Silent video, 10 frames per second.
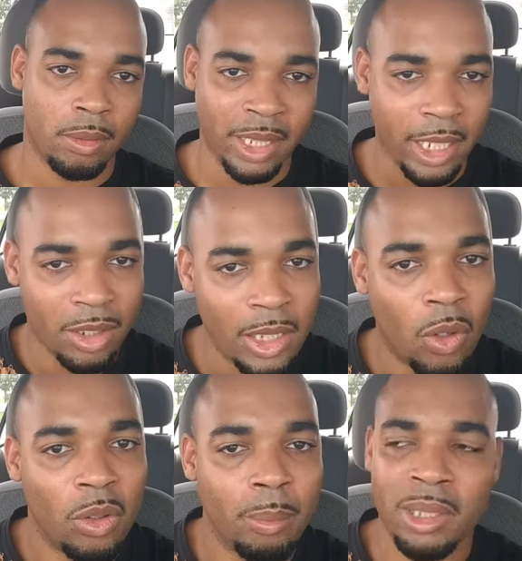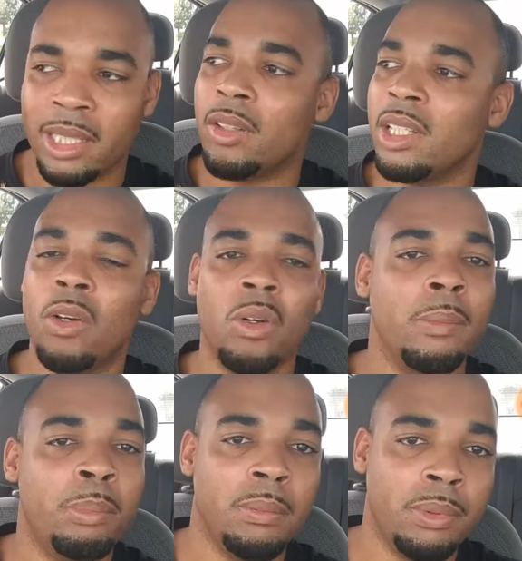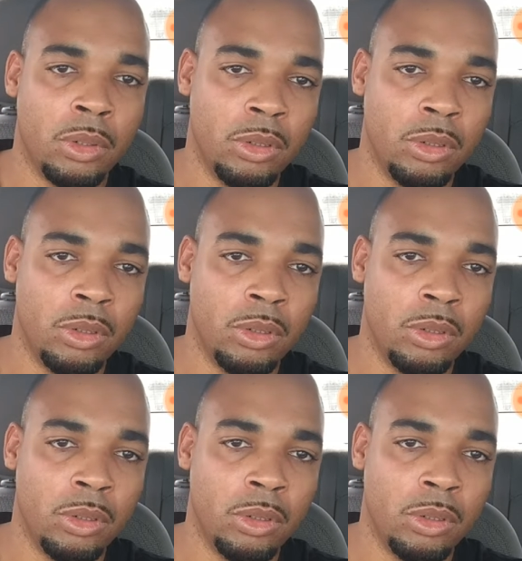They're the only people